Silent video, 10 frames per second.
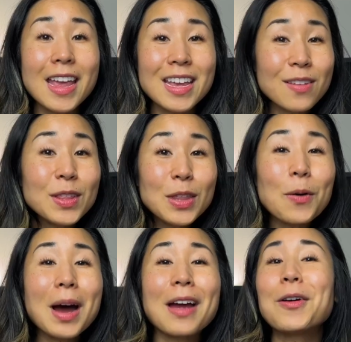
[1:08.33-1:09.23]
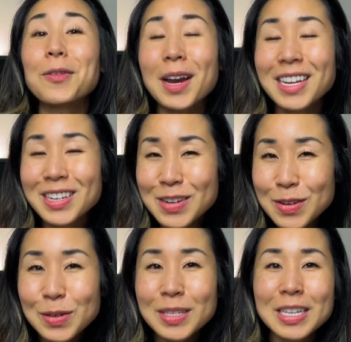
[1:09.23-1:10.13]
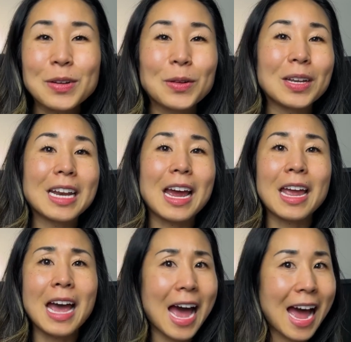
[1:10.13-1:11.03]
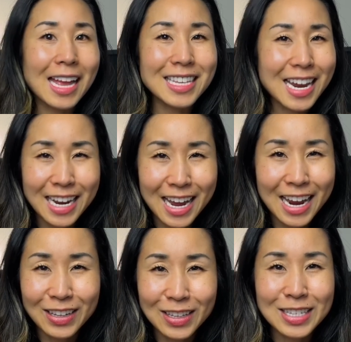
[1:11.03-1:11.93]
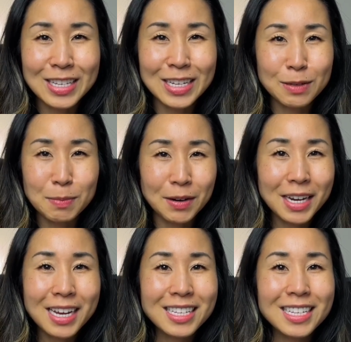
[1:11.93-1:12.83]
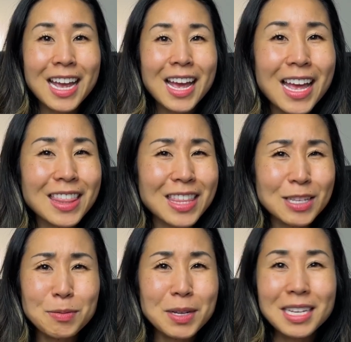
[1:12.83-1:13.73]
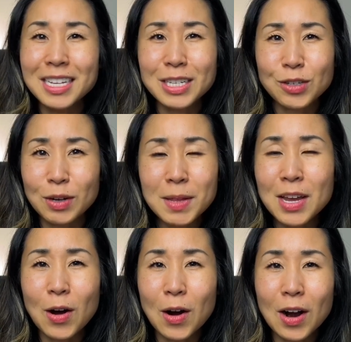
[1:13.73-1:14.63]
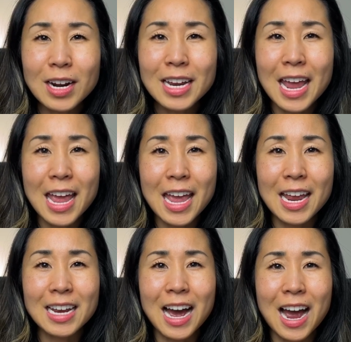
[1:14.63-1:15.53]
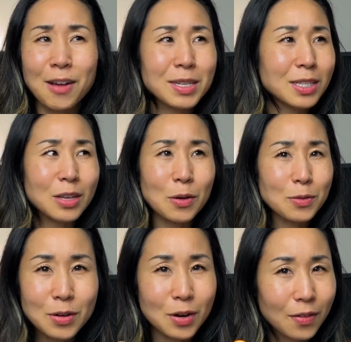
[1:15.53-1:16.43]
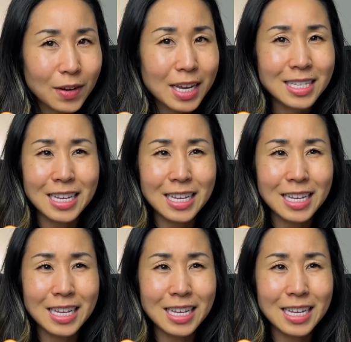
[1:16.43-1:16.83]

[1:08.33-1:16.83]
Even though I already knew SQL and I had data analyst experience, this was extremely hard, and I was so nervous.